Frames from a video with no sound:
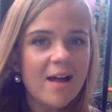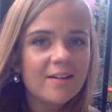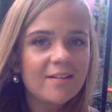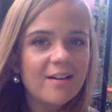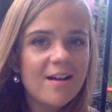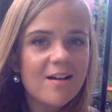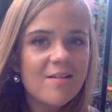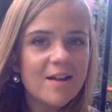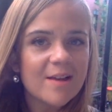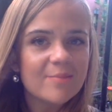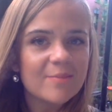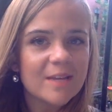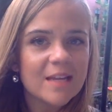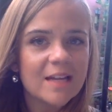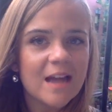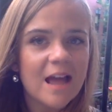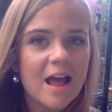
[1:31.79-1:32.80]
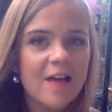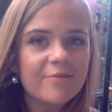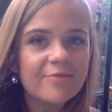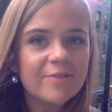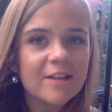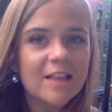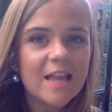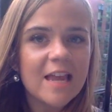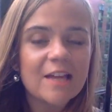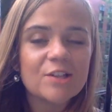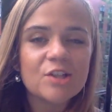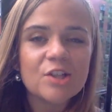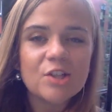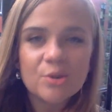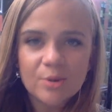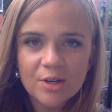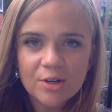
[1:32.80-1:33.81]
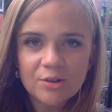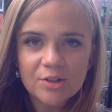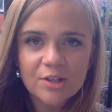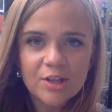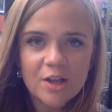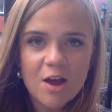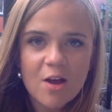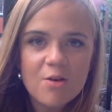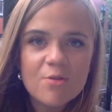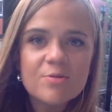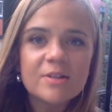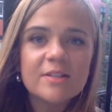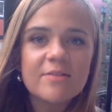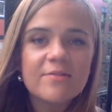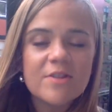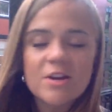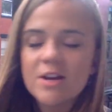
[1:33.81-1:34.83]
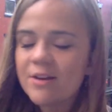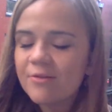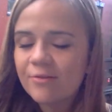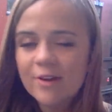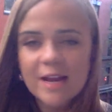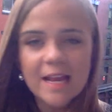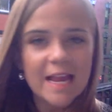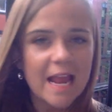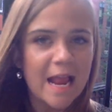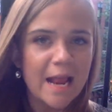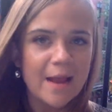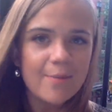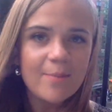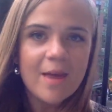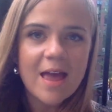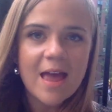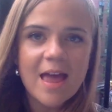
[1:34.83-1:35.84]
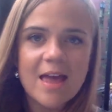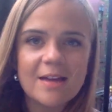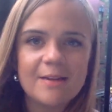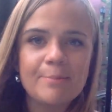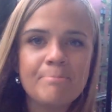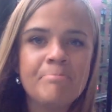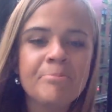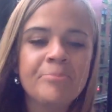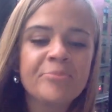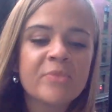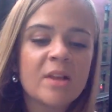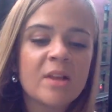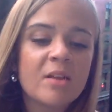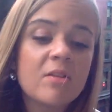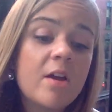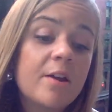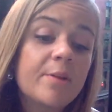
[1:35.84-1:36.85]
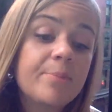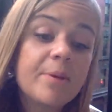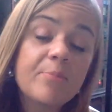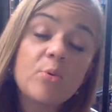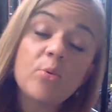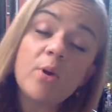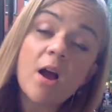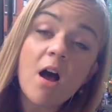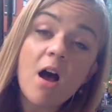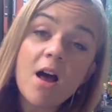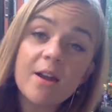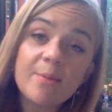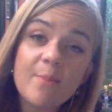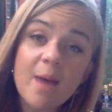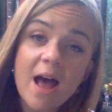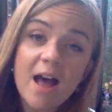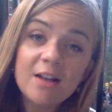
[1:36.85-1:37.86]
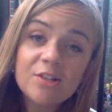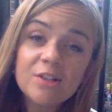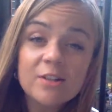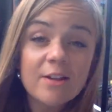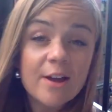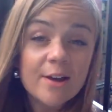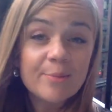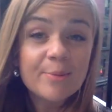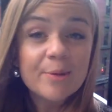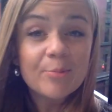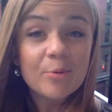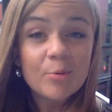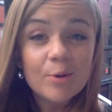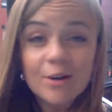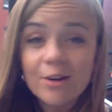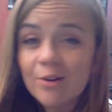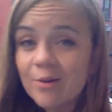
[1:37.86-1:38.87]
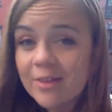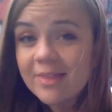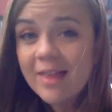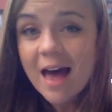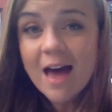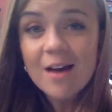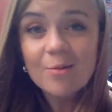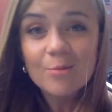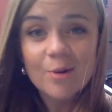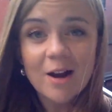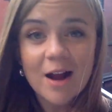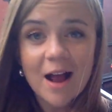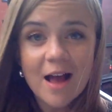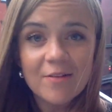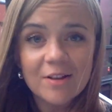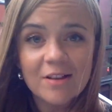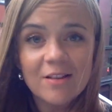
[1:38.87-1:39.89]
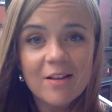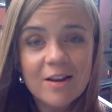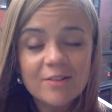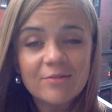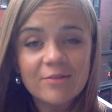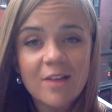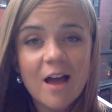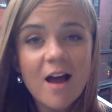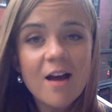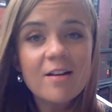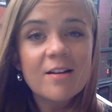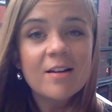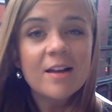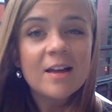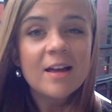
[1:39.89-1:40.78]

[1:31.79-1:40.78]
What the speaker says: I don't know. I mean, I feel like 2 years ago was a very different game, and a lot of people were on Match, a lot of people were doing that, we're having a lot of luck.